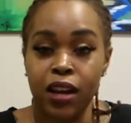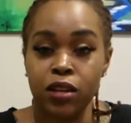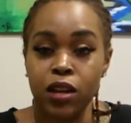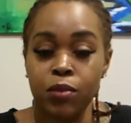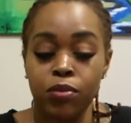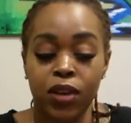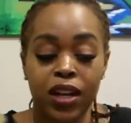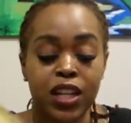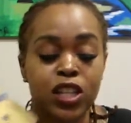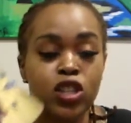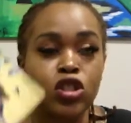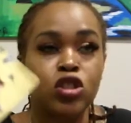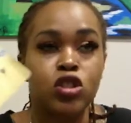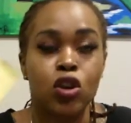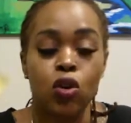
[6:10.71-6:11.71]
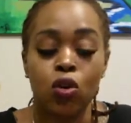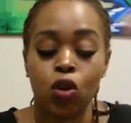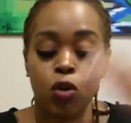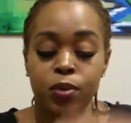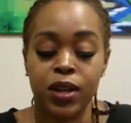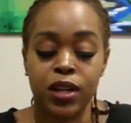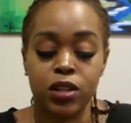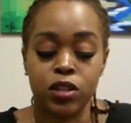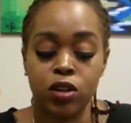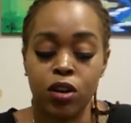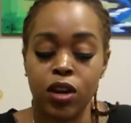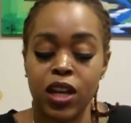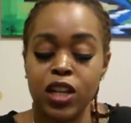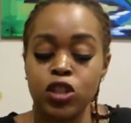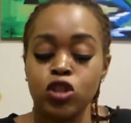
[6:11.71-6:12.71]
Your brain is so open in this
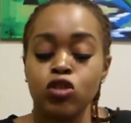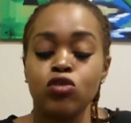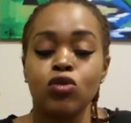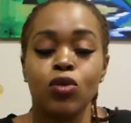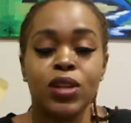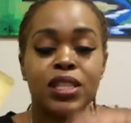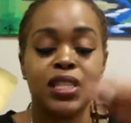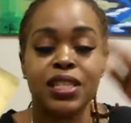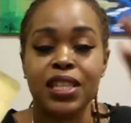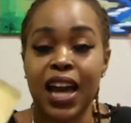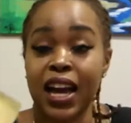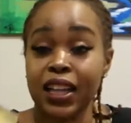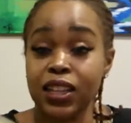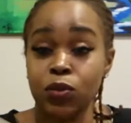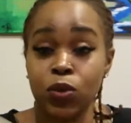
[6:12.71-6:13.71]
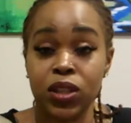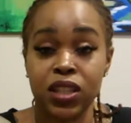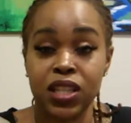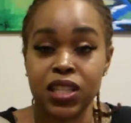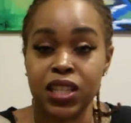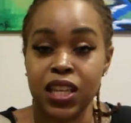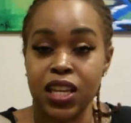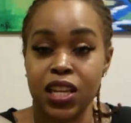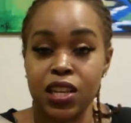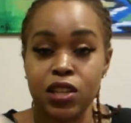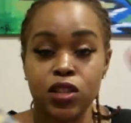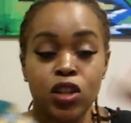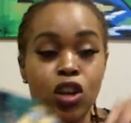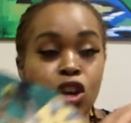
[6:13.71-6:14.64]
current energy. You know exactly what this is.